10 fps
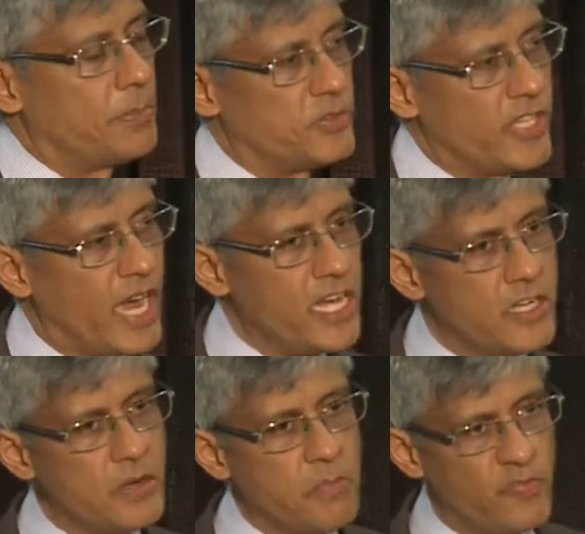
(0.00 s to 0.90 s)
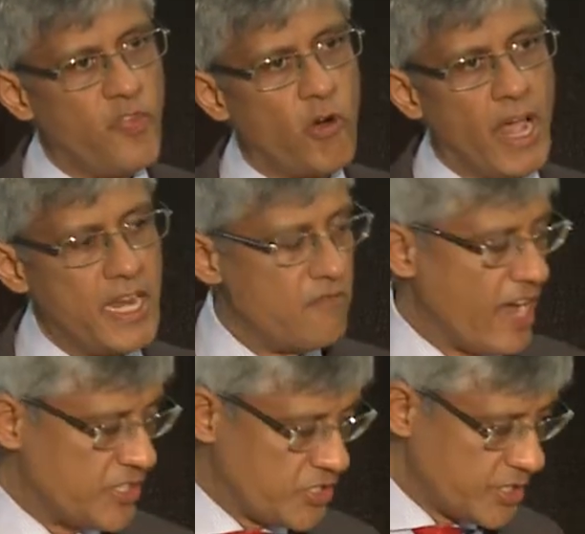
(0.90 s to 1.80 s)
upside before I
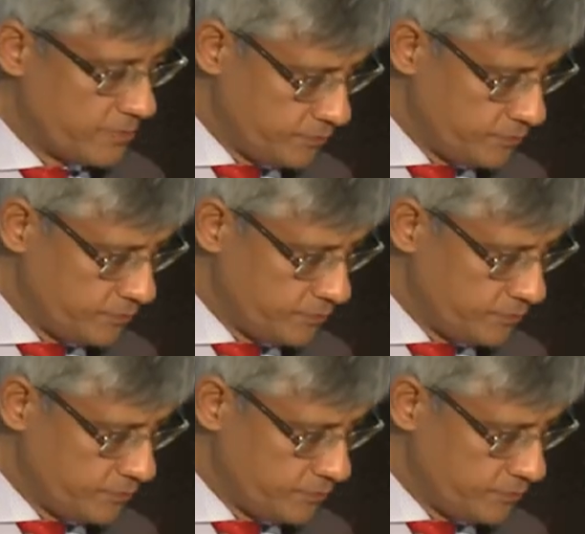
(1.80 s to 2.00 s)
invest.